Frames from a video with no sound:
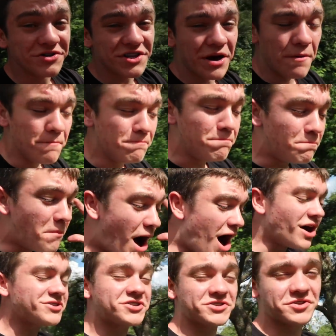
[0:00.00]
was a
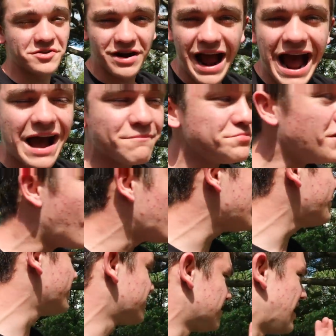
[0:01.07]
monster. I'm not
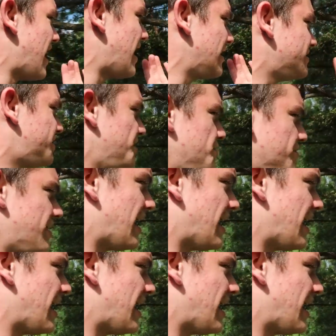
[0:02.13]
even lying to you